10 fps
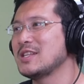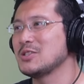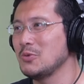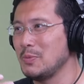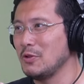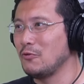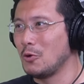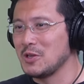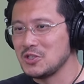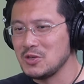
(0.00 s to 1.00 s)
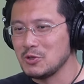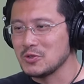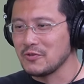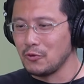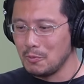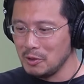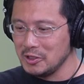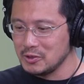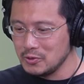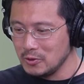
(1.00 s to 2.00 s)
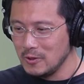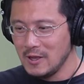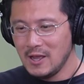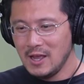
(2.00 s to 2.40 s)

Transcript: and so we built Form SG, which was a form building tool.